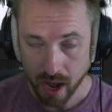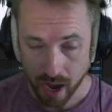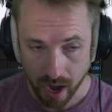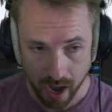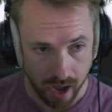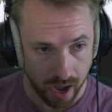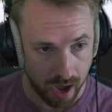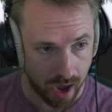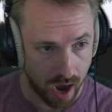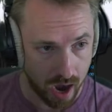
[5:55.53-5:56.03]

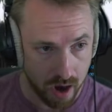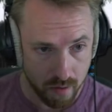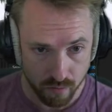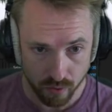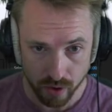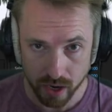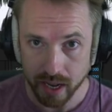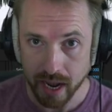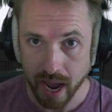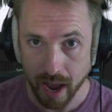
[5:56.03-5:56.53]
Uh, I'm
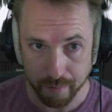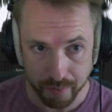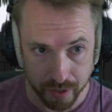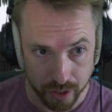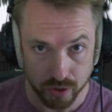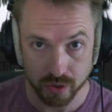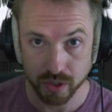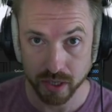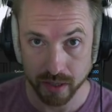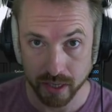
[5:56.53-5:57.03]
really happy
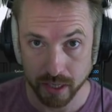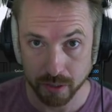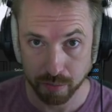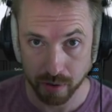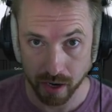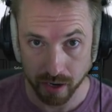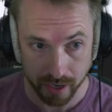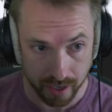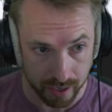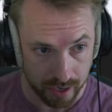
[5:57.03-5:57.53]
using using this
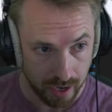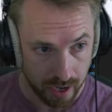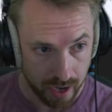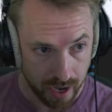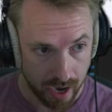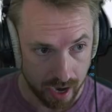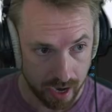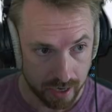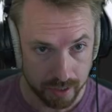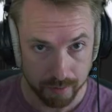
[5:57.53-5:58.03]
plugin
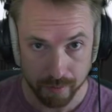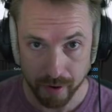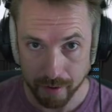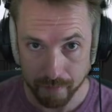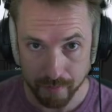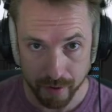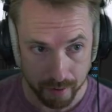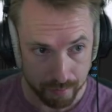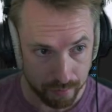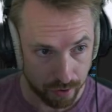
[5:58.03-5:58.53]
uh, to
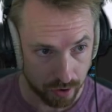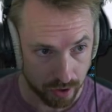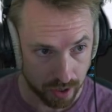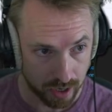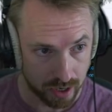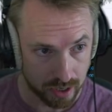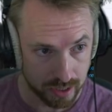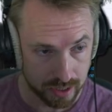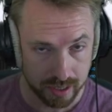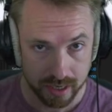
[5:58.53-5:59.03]
make my
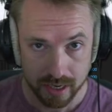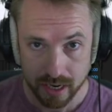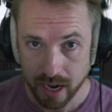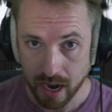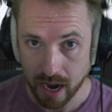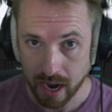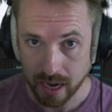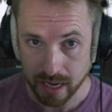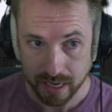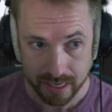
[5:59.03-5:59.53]
podcast
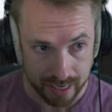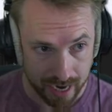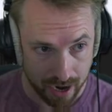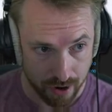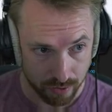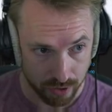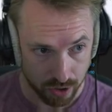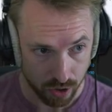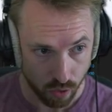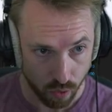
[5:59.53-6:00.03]
uh,
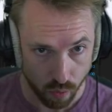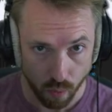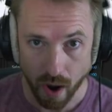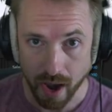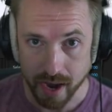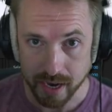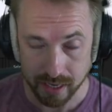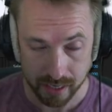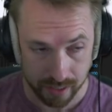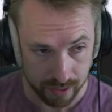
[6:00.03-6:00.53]
sound
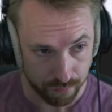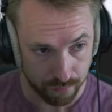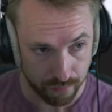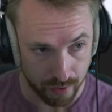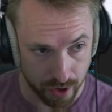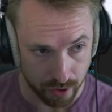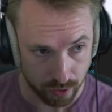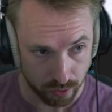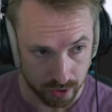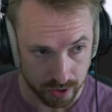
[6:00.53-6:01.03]
great in the
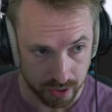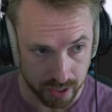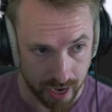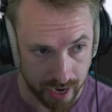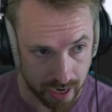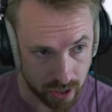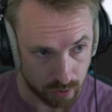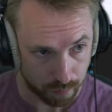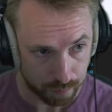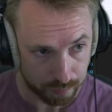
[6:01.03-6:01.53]
final
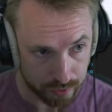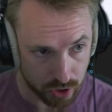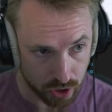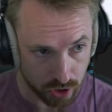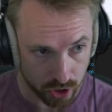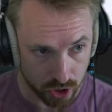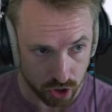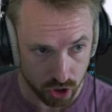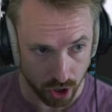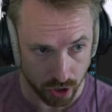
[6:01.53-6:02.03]
stage.
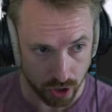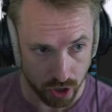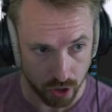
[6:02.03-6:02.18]
Just to show